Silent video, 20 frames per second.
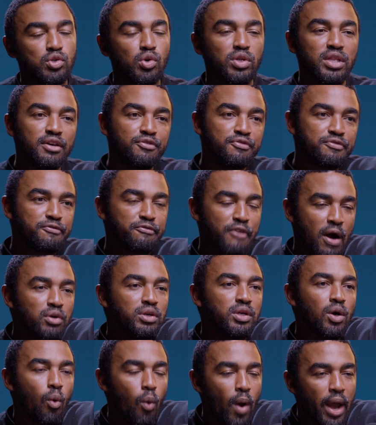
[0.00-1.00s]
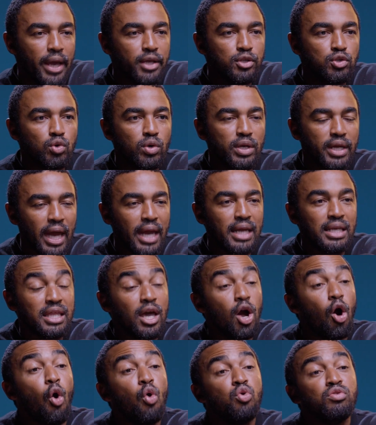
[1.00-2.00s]
So they've found a way to gain
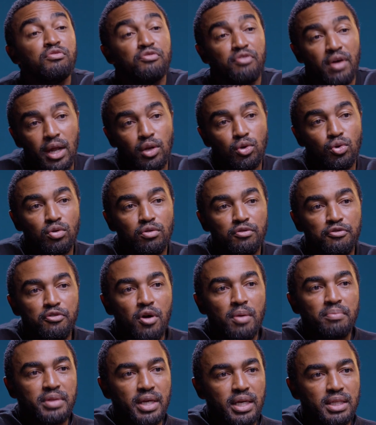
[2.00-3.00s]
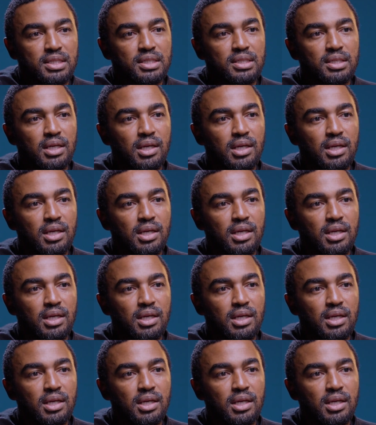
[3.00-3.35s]
their own value from that.